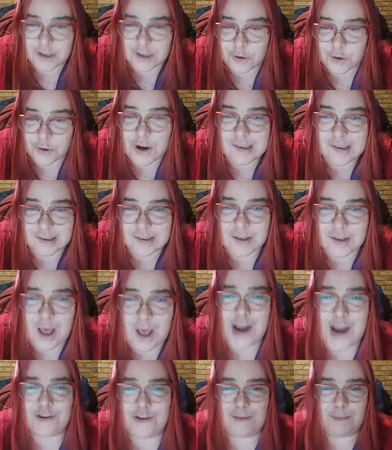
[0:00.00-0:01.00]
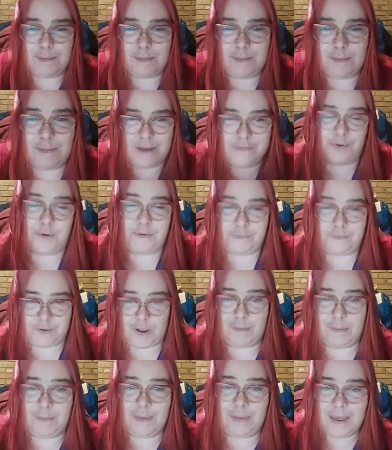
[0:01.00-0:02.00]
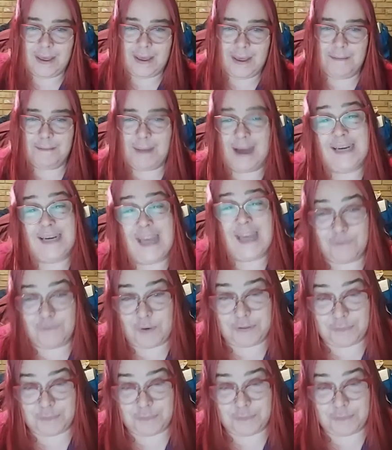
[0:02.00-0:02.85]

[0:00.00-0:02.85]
and her cousin's hiring me for a film, My Life with